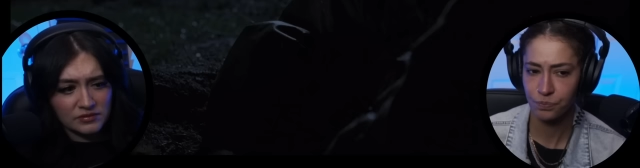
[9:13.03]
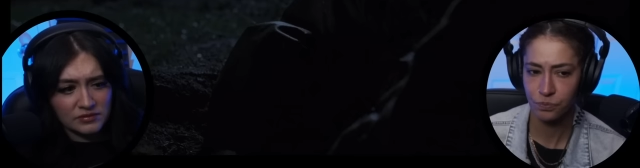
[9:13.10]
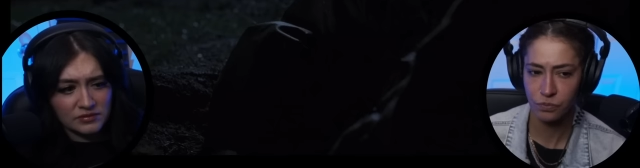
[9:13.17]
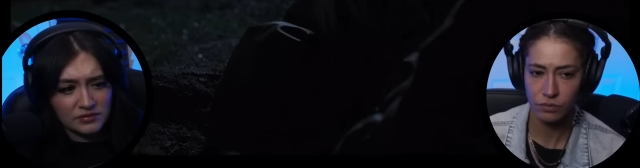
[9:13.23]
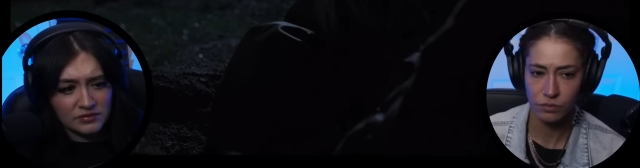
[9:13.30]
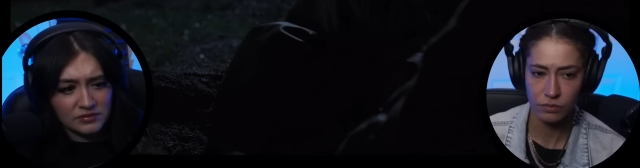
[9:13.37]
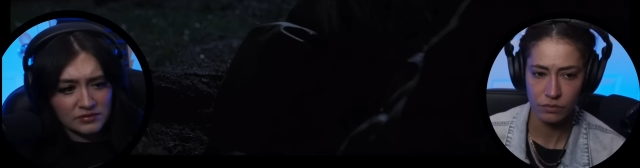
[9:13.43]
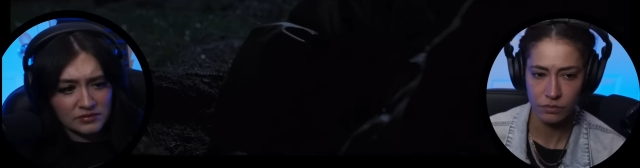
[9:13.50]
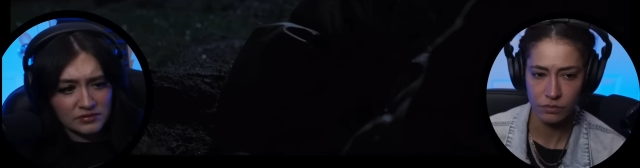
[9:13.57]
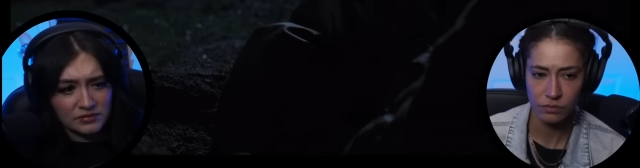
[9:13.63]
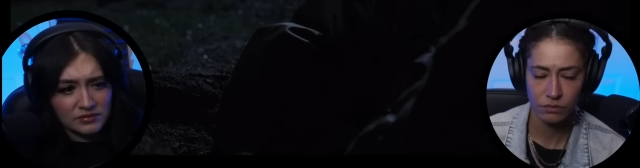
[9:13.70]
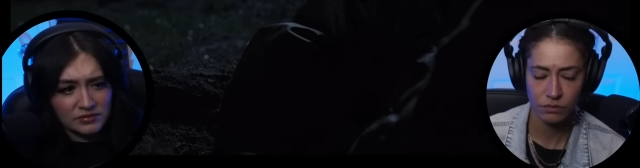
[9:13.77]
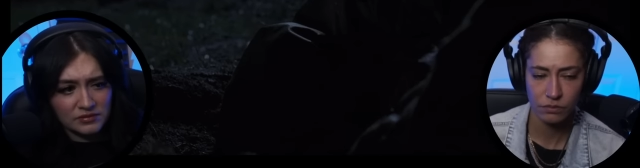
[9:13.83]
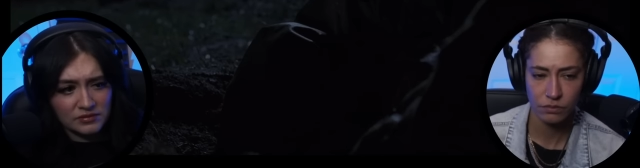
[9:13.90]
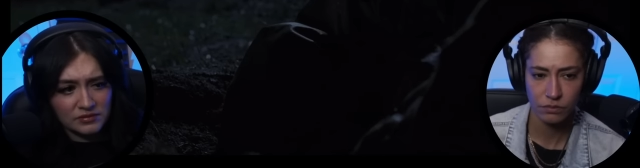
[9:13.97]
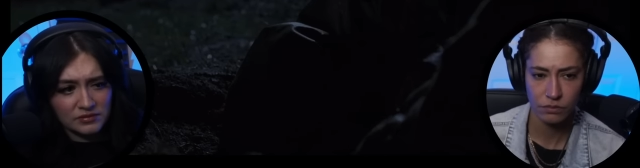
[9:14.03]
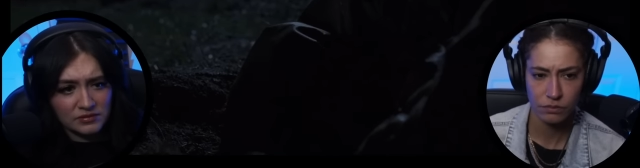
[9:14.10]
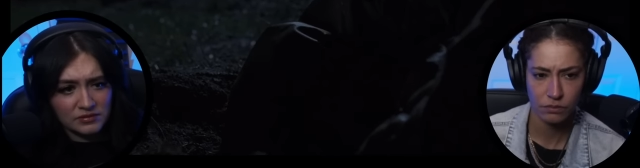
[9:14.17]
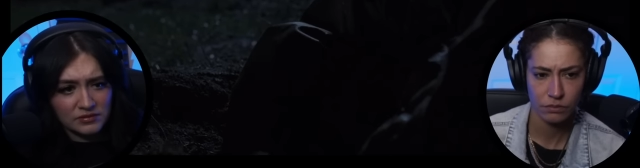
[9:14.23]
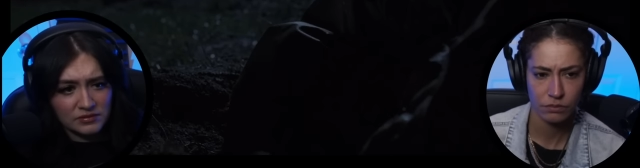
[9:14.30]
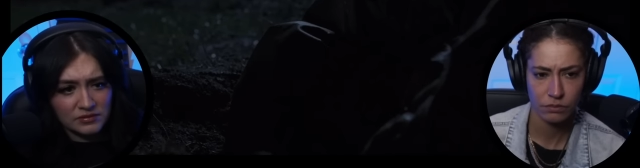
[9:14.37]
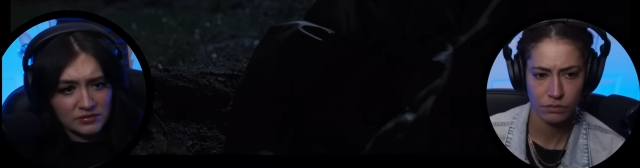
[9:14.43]

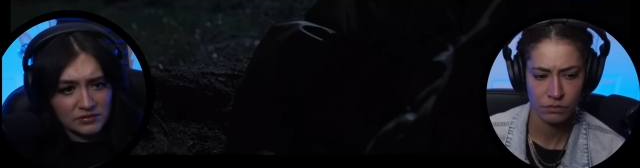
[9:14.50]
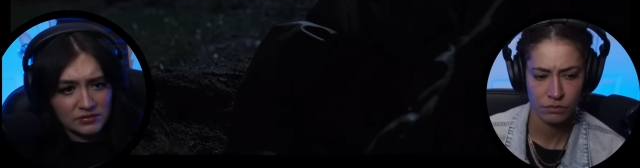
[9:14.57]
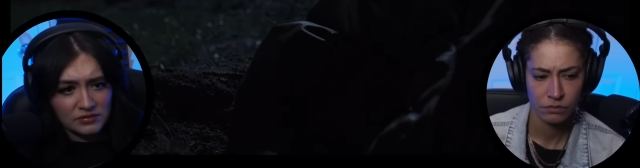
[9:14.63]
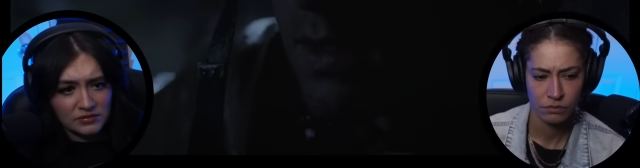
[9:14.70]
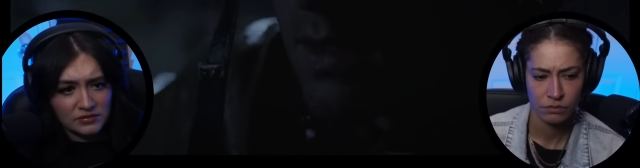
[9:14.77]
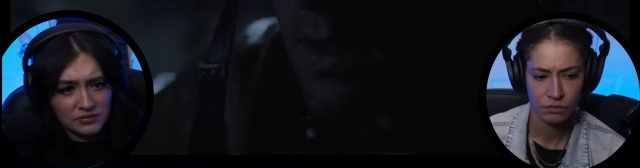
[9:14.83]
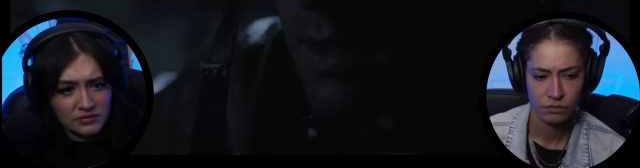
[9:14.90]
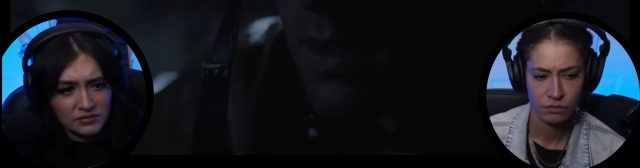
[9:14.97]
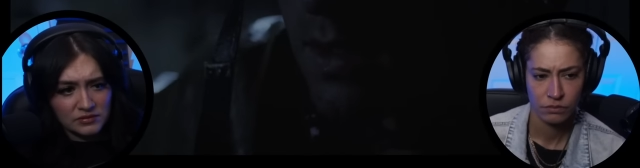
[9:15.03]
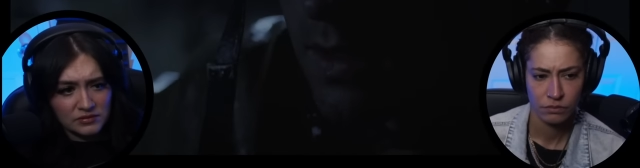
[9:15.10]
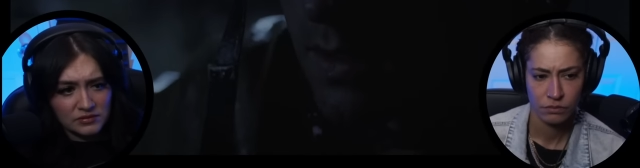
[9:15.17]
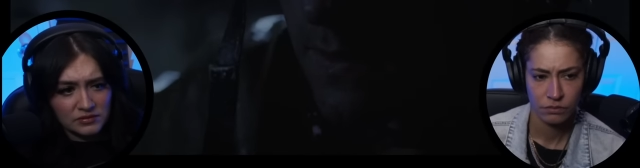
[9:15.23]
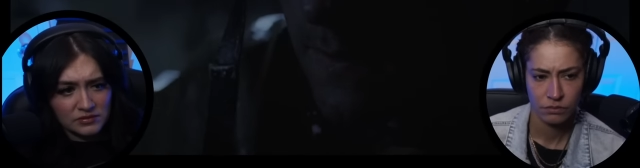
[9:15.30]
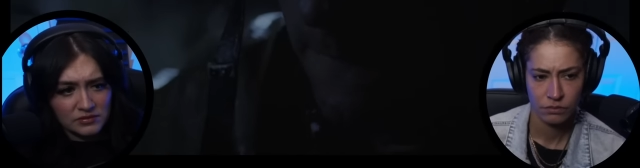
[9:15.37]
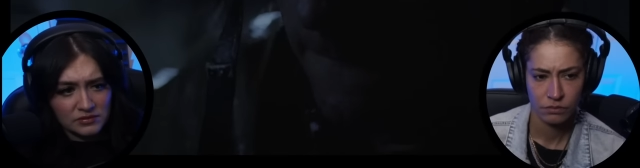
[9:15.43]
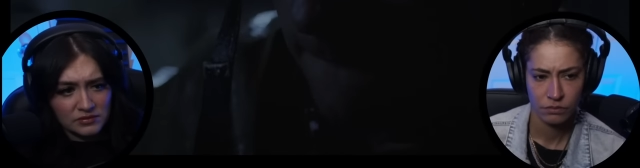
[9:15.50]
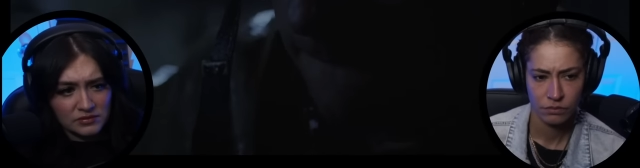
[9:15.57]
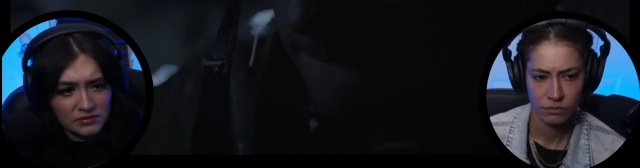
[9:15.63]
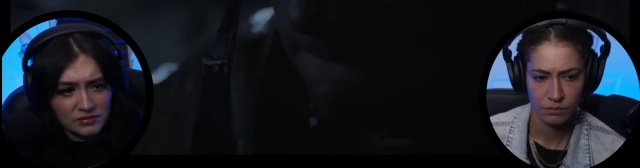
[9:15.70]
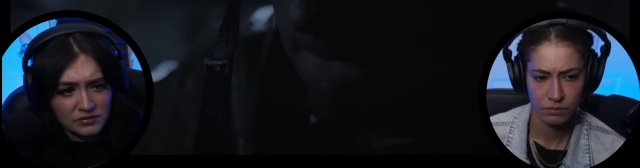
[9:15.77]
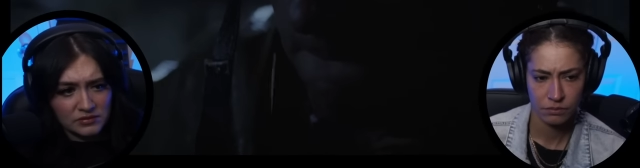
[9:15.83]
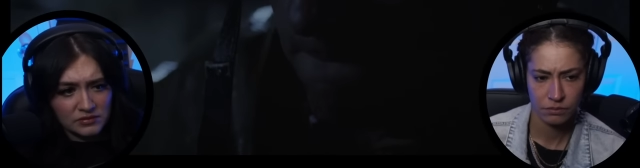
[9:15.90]

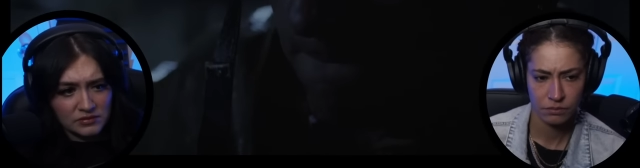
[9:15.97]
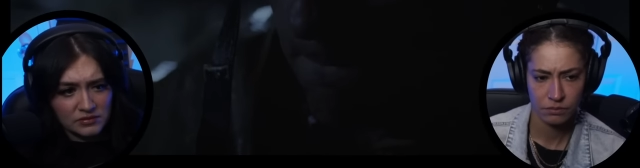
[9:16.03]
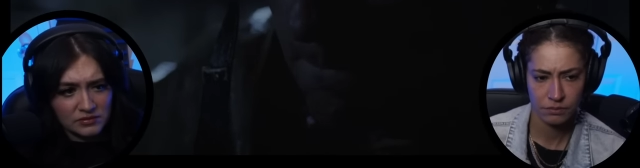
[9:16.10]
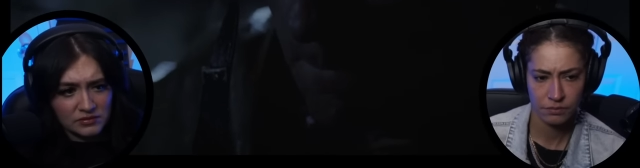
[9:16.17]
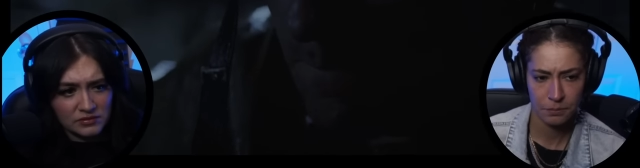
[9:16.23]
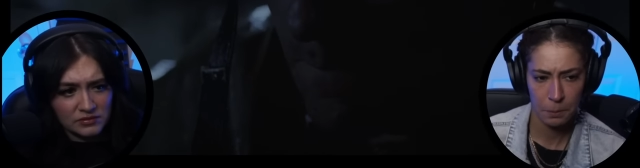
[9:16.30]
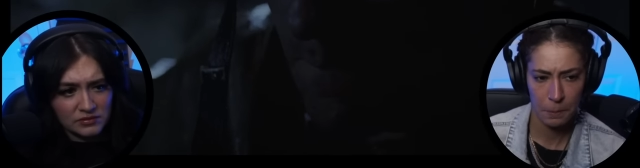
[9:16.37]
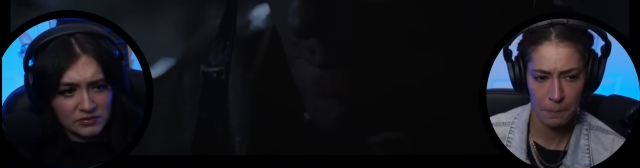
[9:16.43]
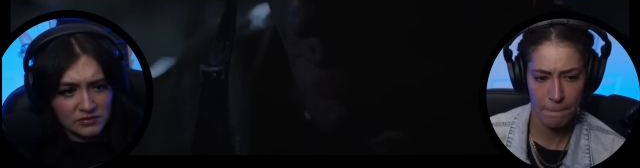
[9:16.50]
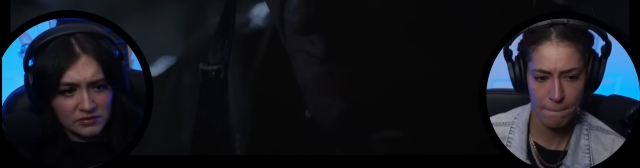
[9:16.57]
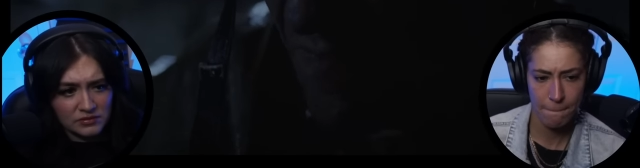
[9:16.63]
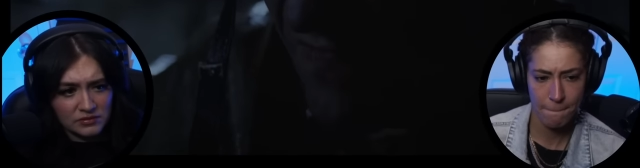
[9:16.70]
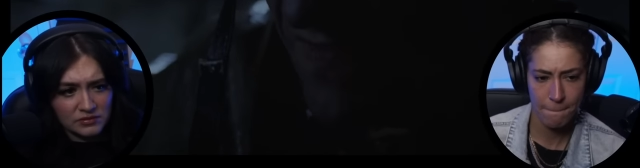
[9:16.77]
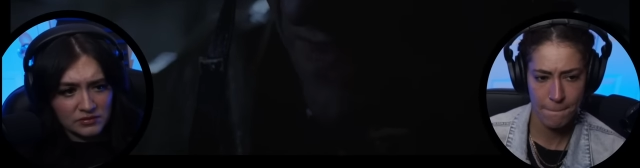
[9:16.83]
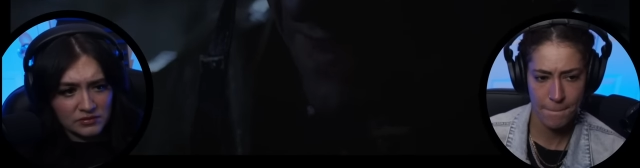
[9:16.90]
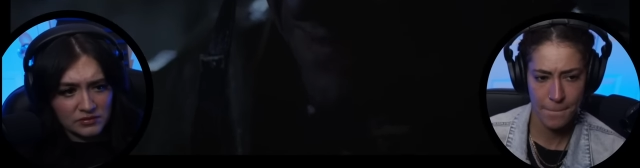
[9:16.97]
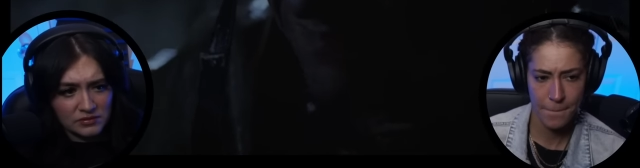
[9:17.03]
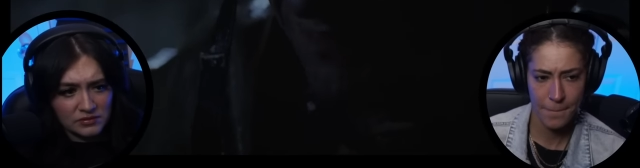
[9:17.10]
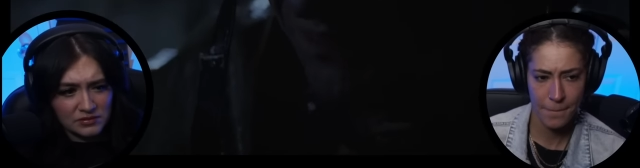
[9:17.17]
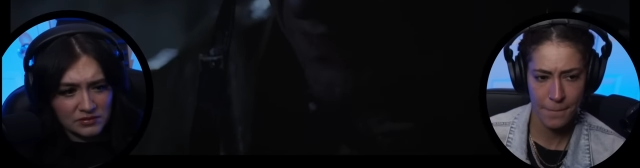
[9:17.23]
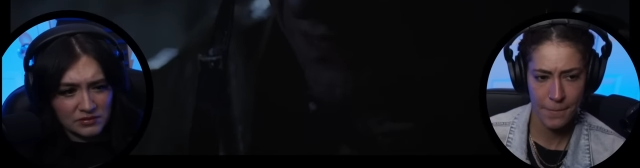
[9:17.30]
[no speech]